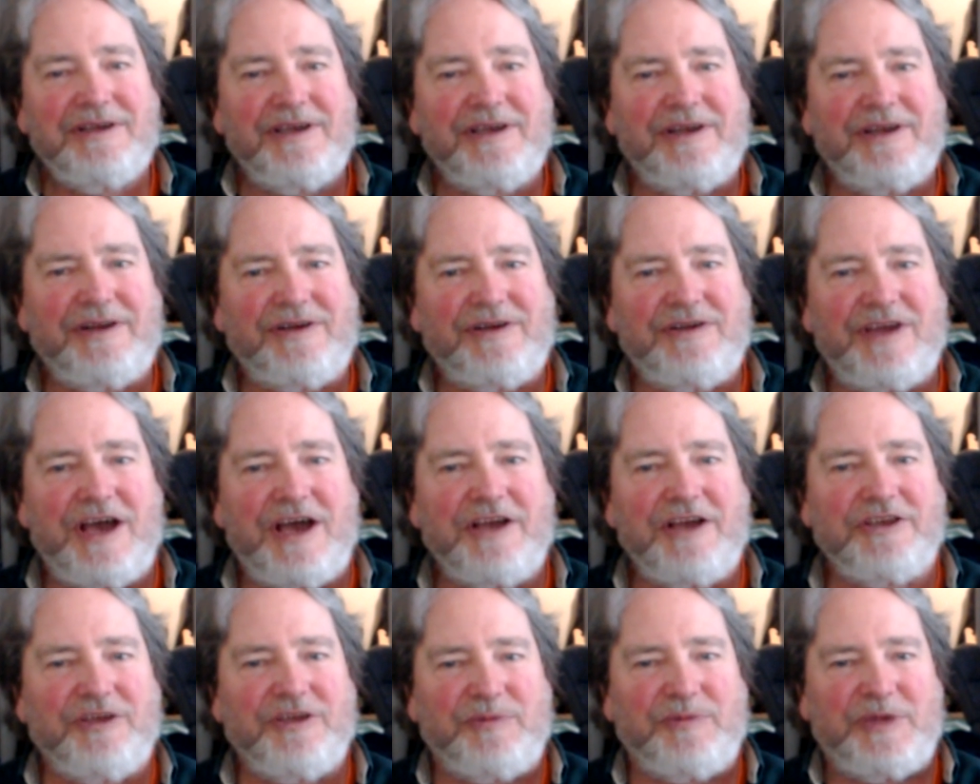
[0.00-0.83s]
And it
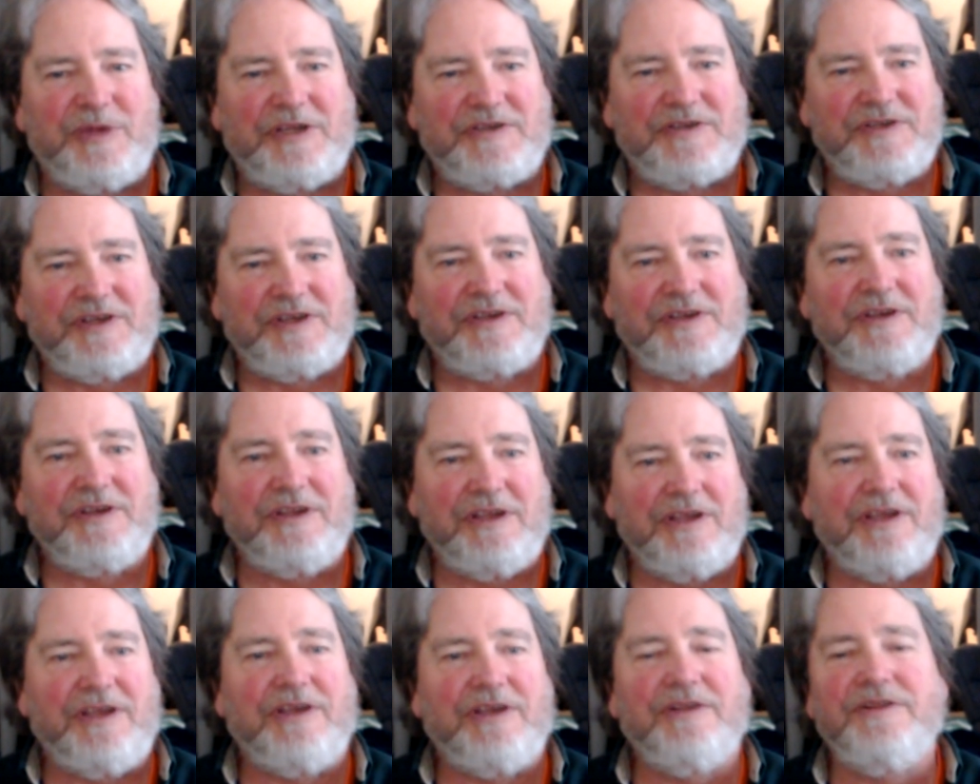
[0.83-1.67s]
documents
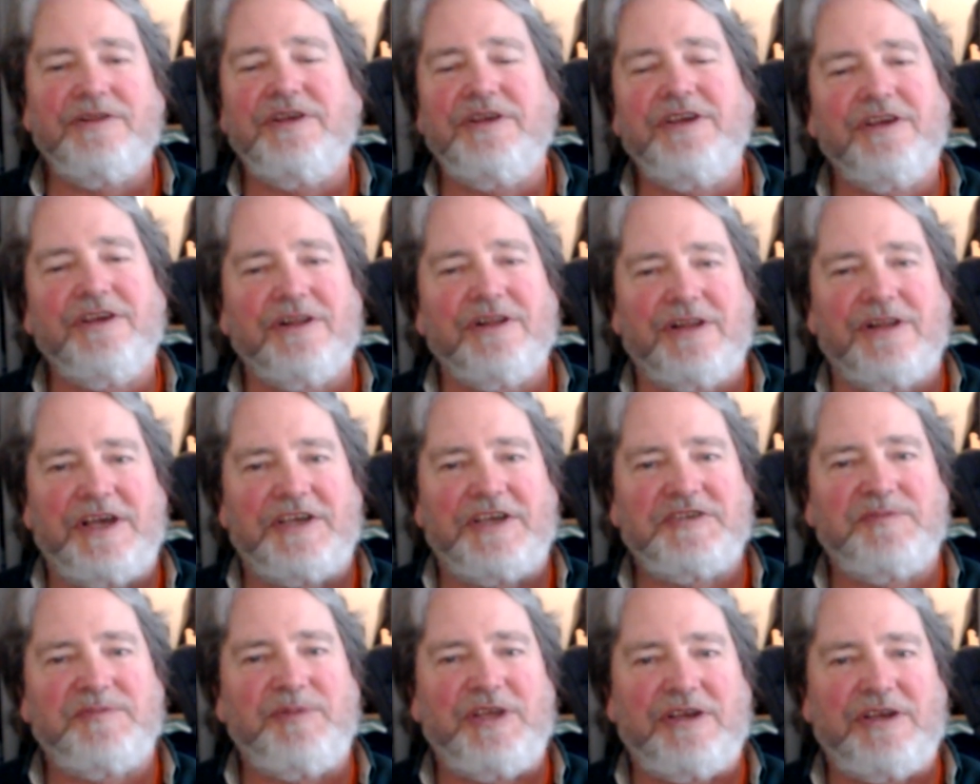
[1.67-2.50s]
illegal
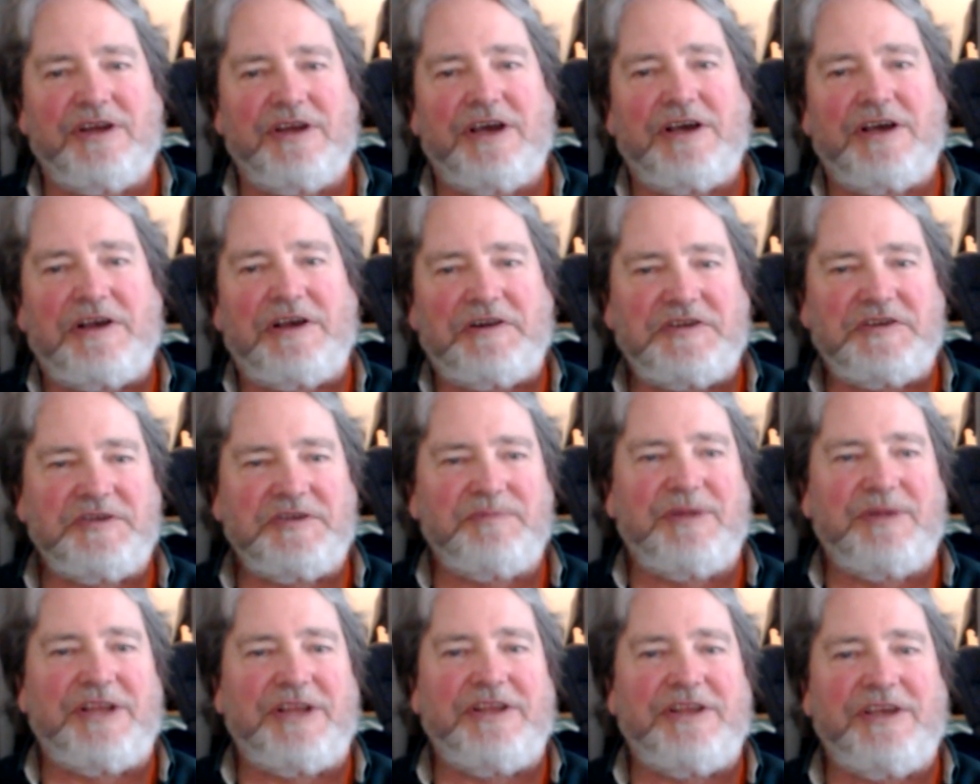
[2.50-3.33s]
espionage
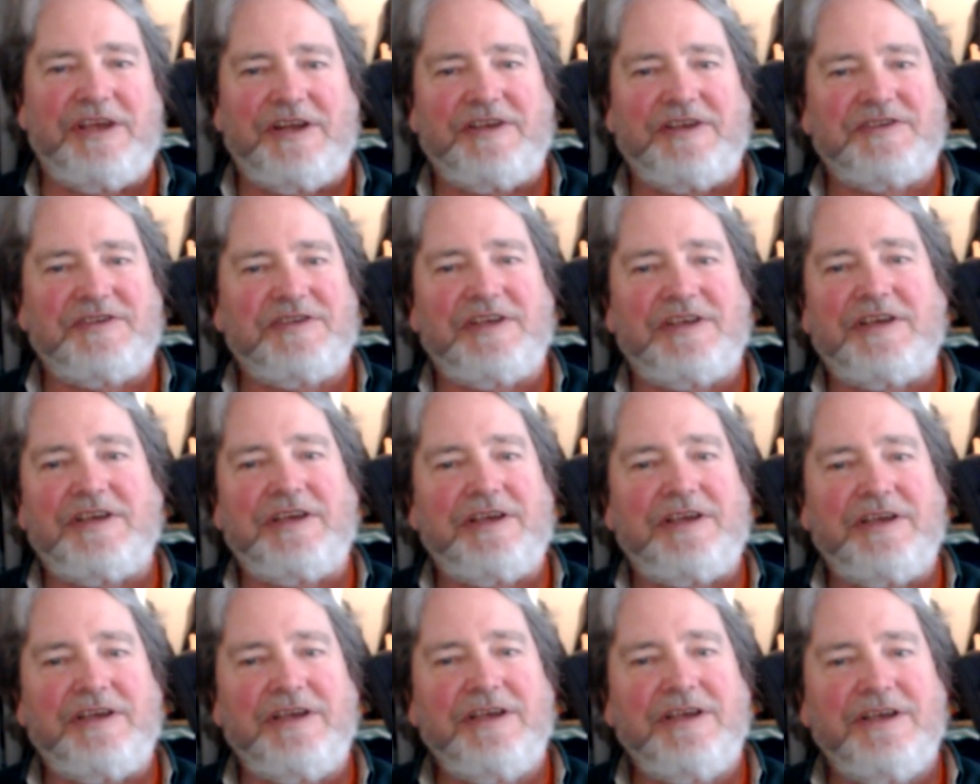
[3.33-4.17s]
by the
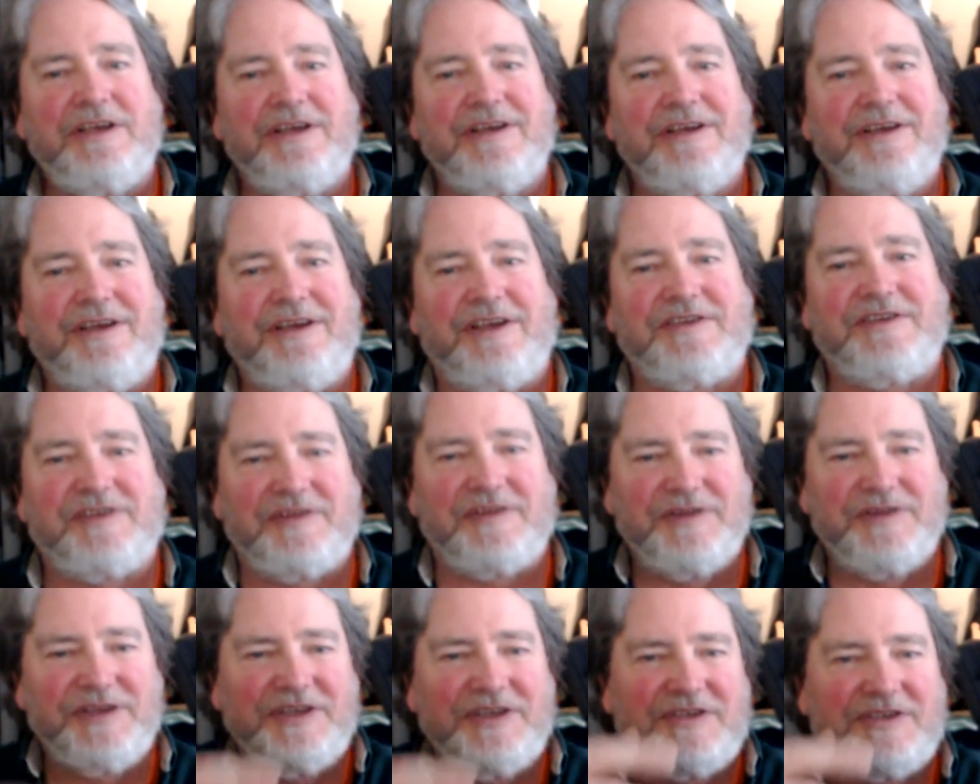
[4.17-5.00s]
NSA. As a
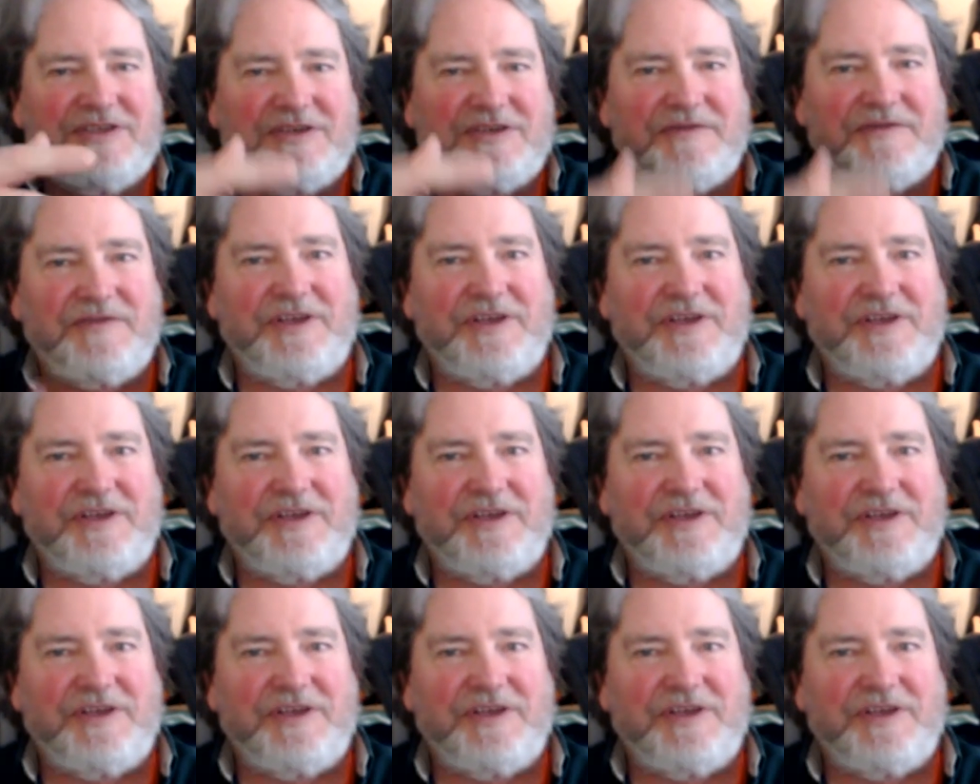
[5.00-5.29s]
list of